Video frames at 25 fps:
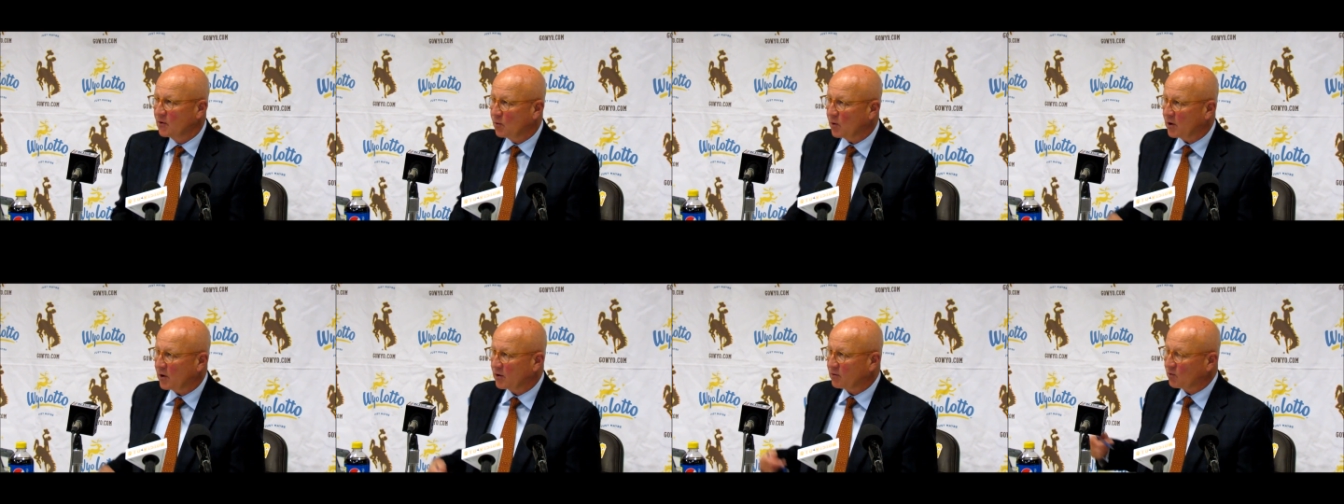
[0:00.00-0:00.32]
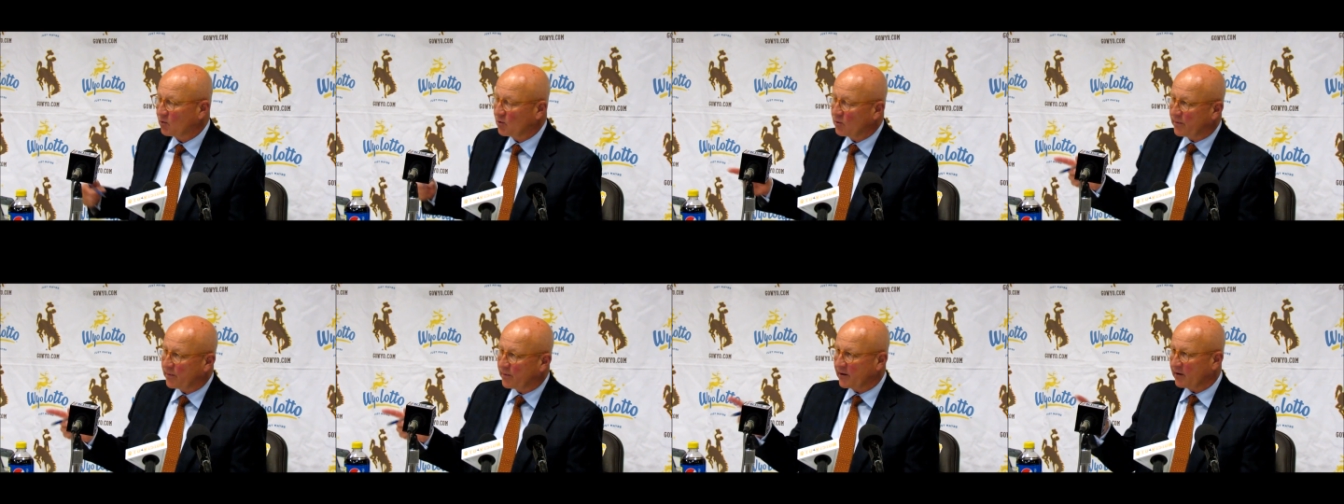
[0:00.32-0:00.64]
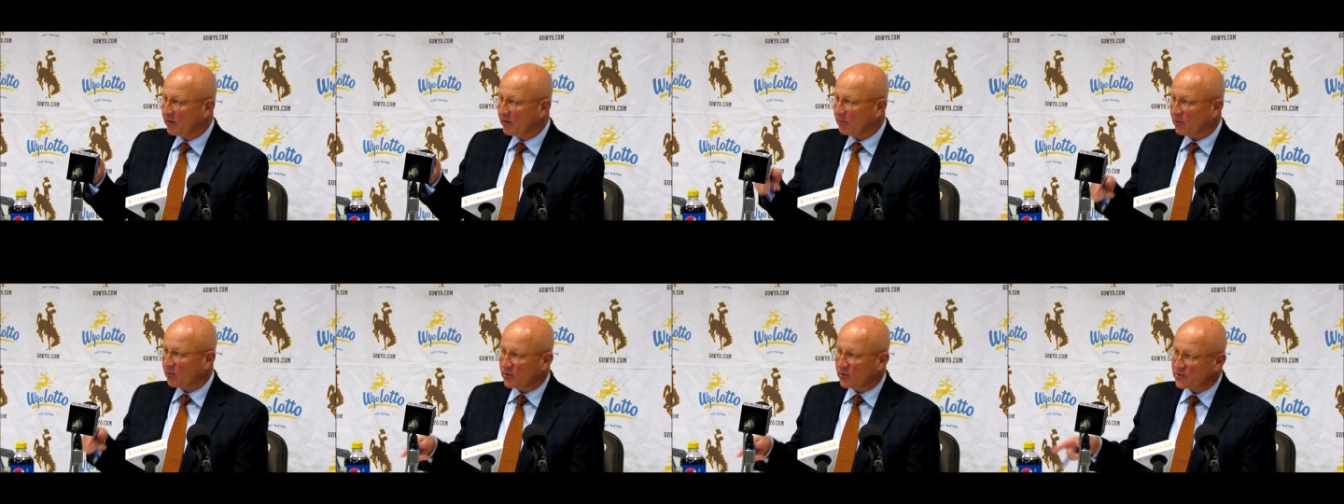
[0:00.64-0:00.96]
what
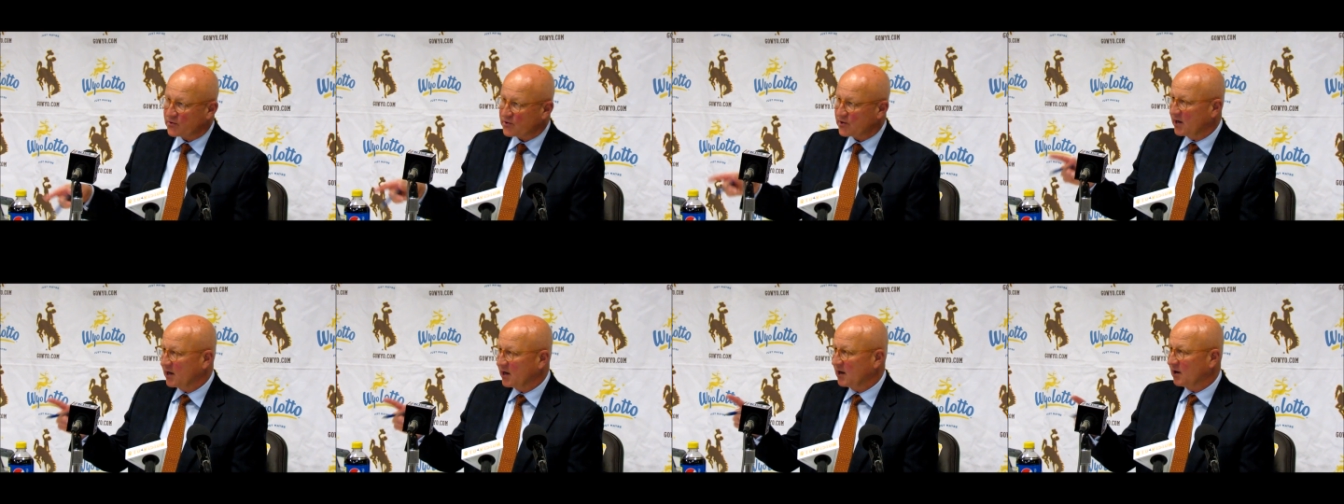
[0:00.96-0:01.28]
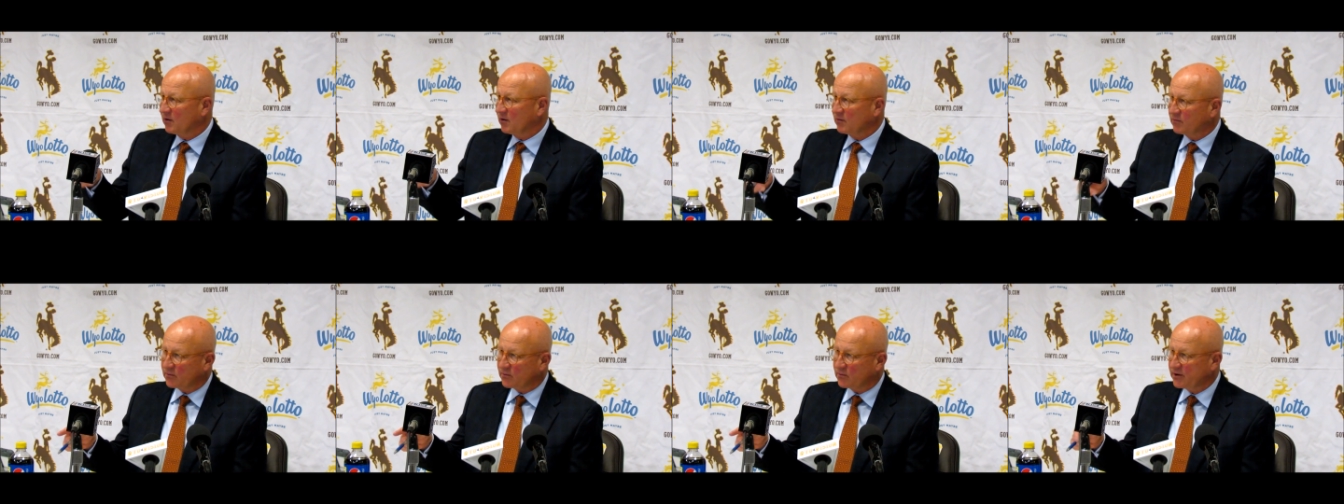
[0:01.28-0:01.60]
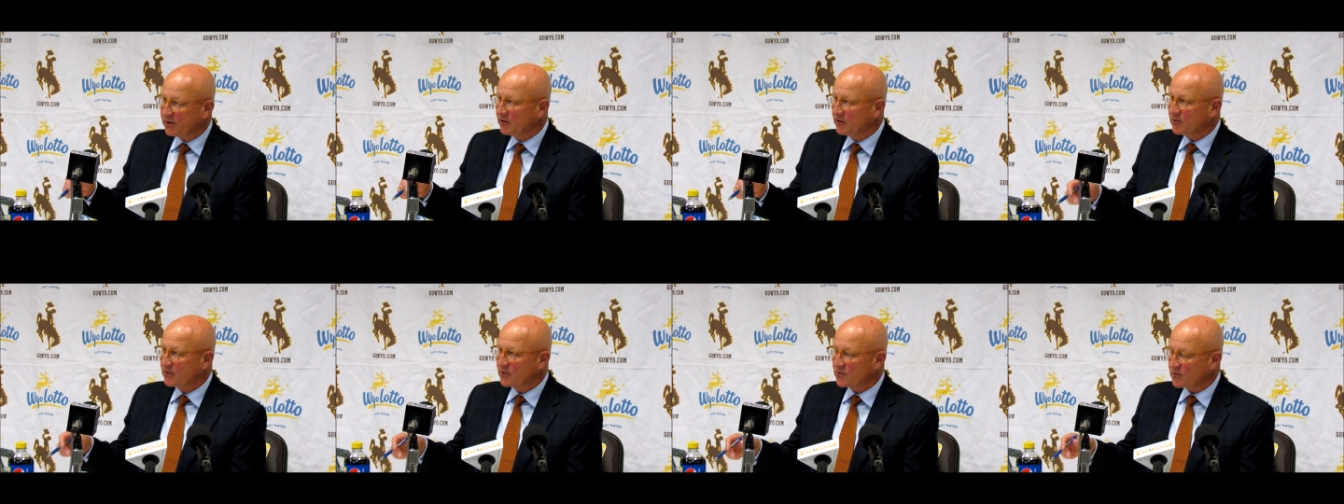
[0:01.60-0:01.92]
grouping of personnel
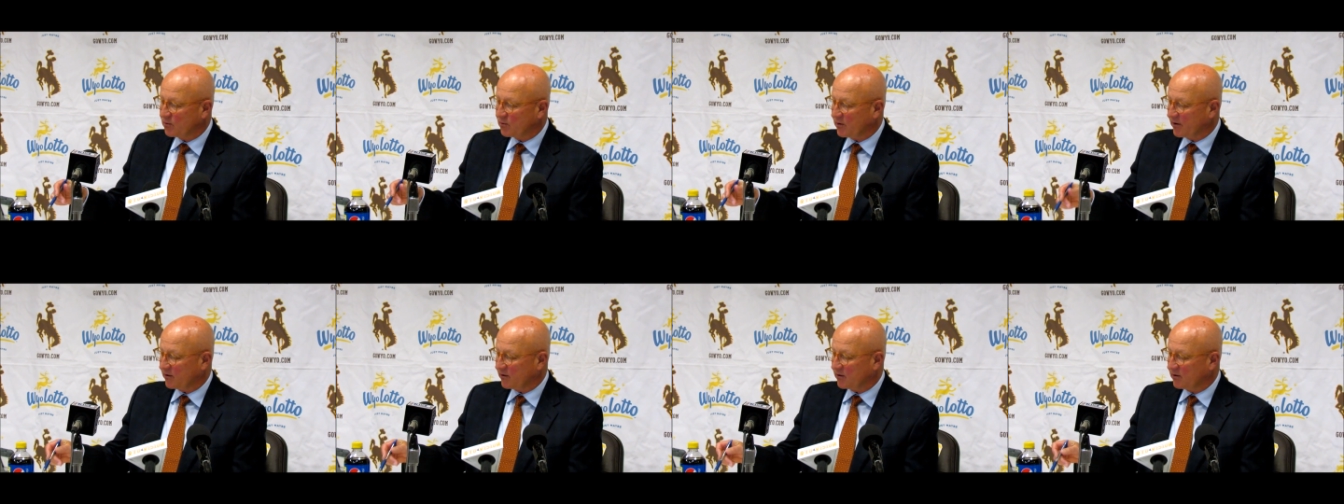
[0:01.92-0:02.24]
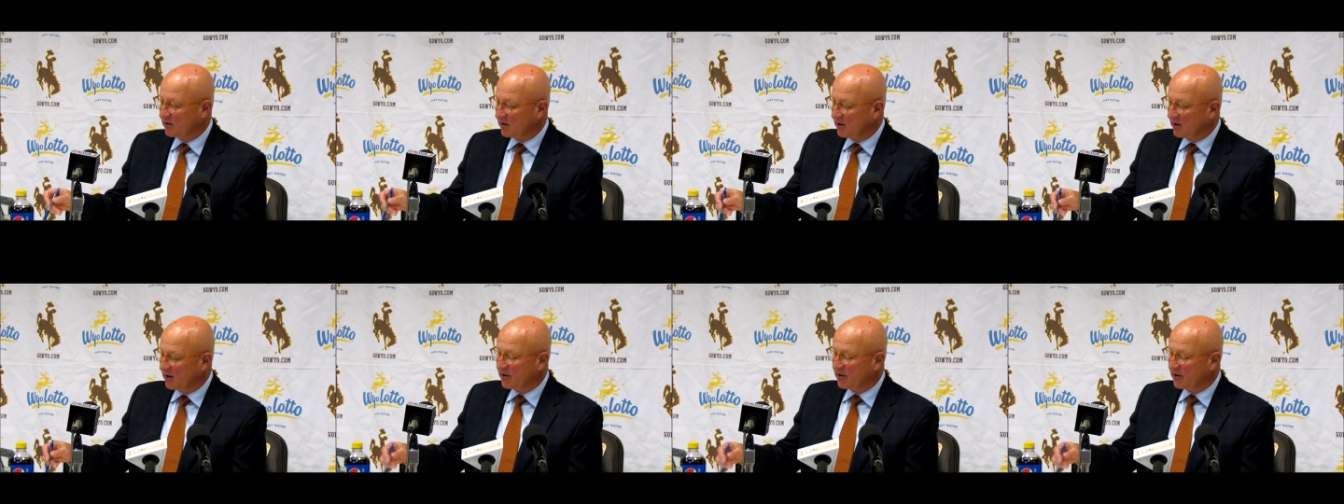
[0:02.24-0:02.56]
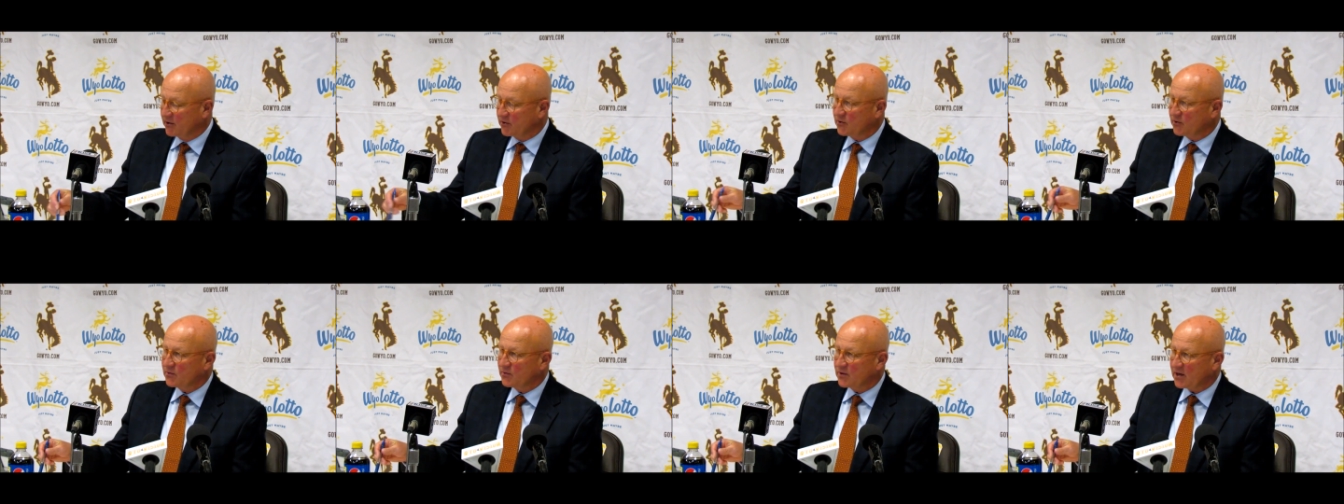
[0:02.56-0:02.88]
we use, whether
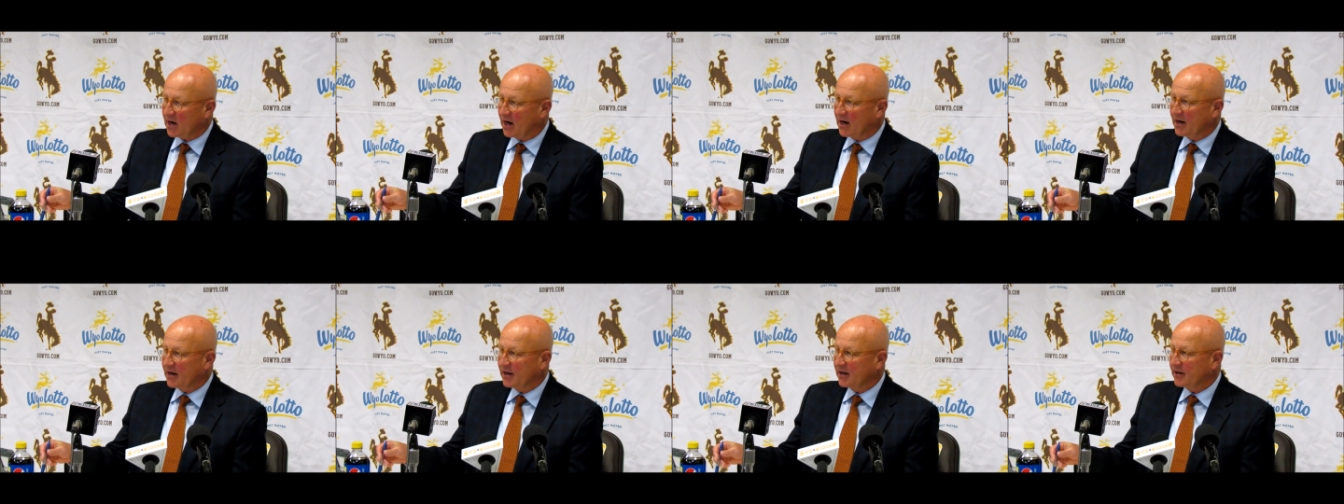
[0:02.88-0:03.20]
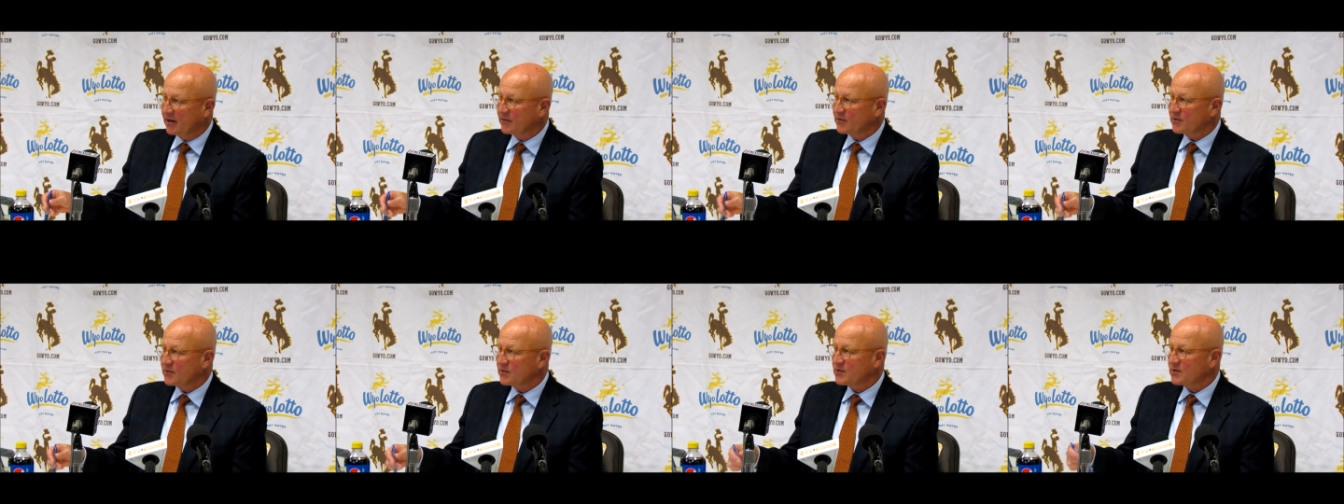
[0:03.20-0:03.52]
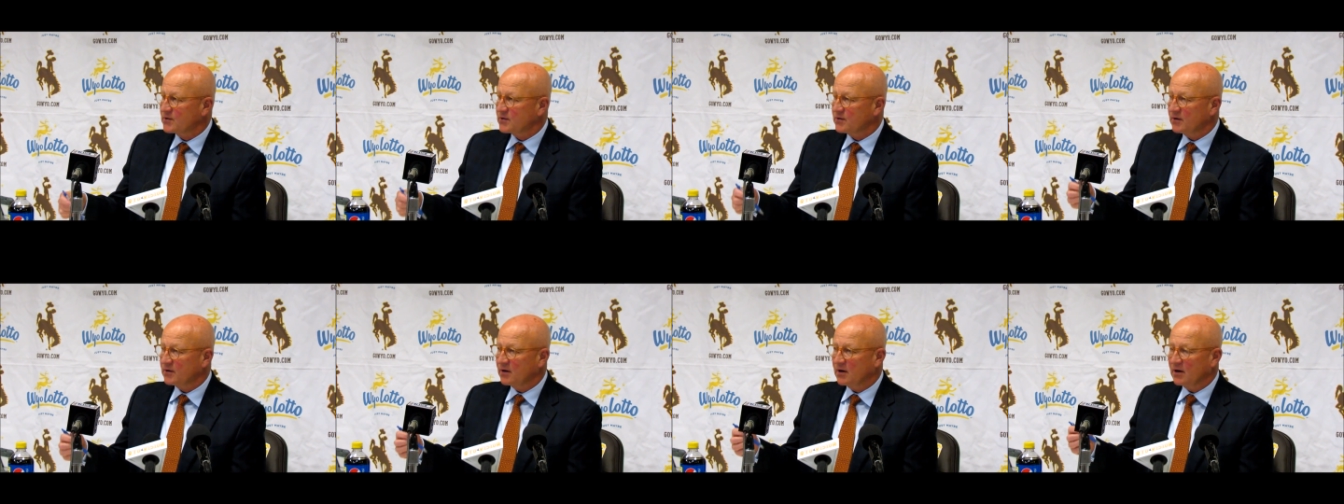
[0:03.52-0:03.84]
two tight
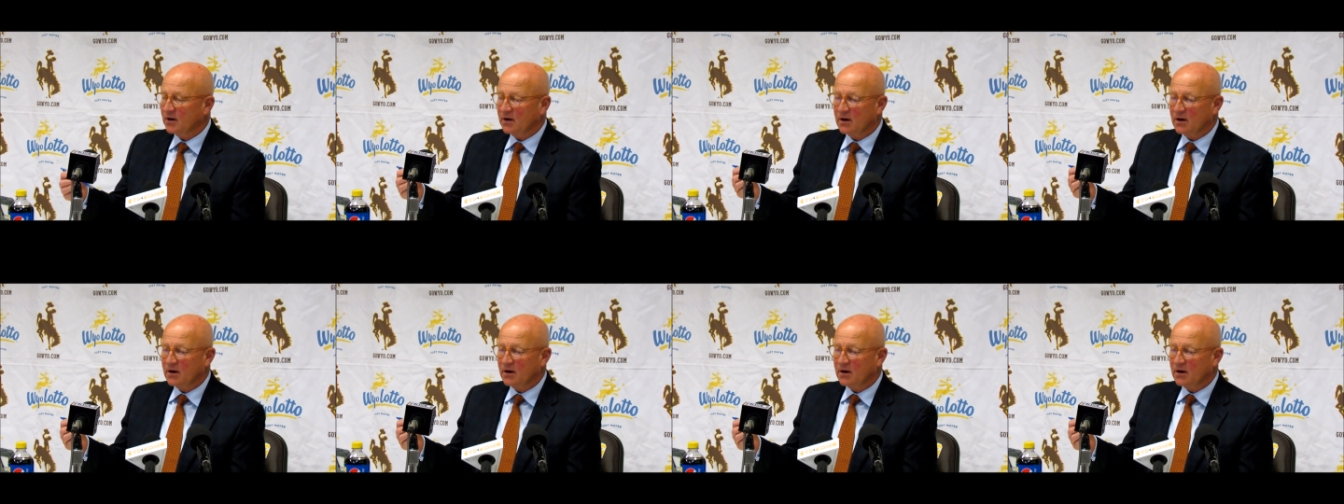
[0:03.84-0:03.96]
ends,